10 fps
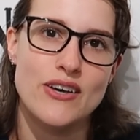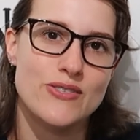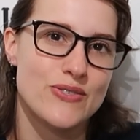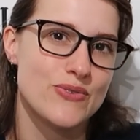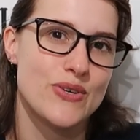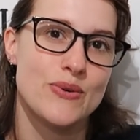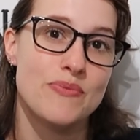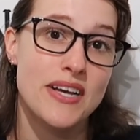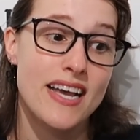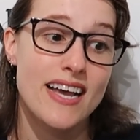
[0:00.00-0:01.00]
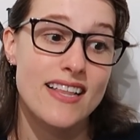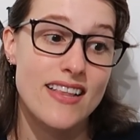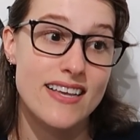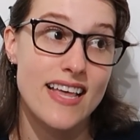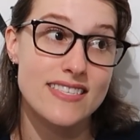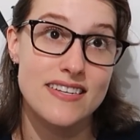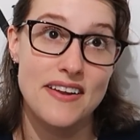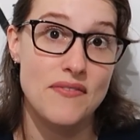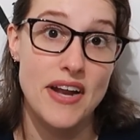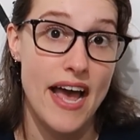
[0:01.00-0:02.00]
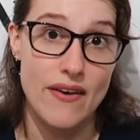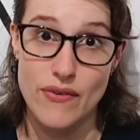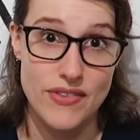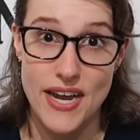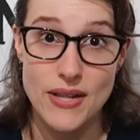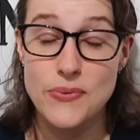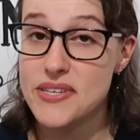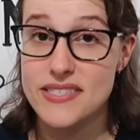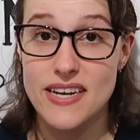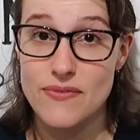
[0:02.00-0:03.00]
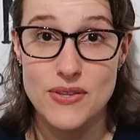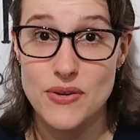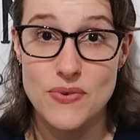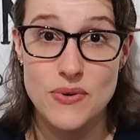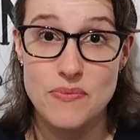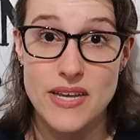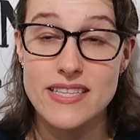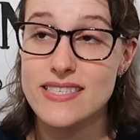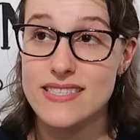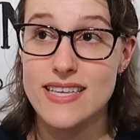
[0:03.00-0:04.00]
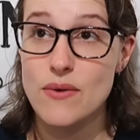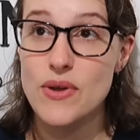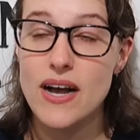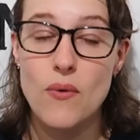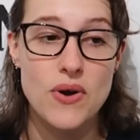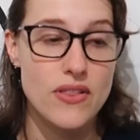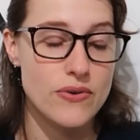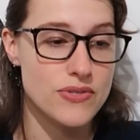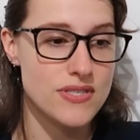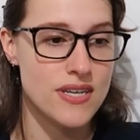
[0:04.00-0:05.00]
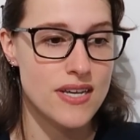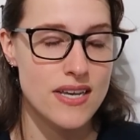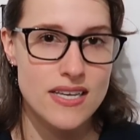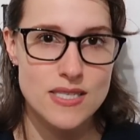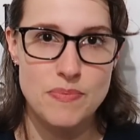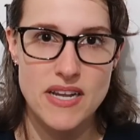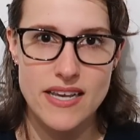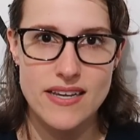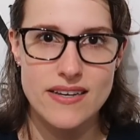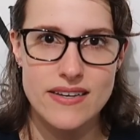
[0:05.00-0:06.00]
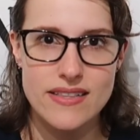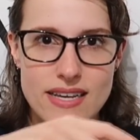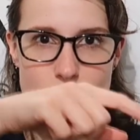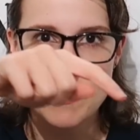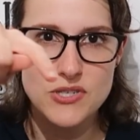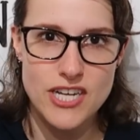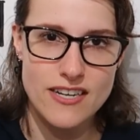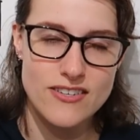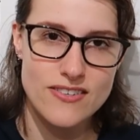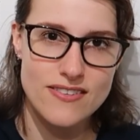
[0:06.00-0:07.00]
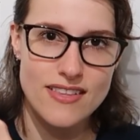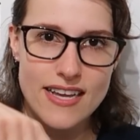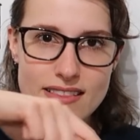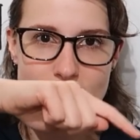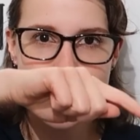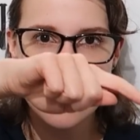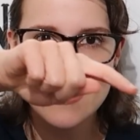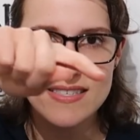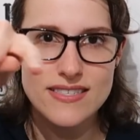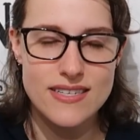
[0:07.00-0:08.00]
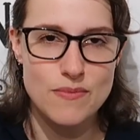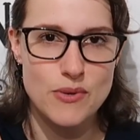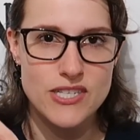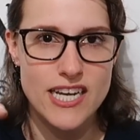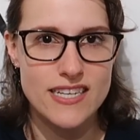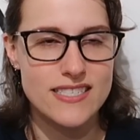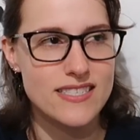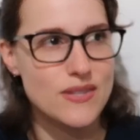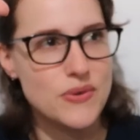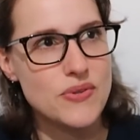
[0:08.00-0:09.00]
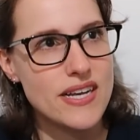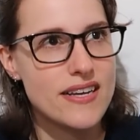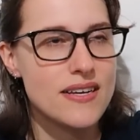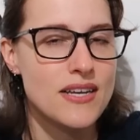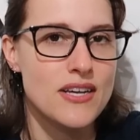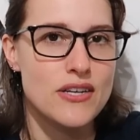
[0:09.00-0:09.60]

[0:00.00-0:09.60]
Toddler's room. Like that's not even half of the Halloween stuff in their room. It's insane. We got one of those spinning like projector light thingies and it projects, you know, like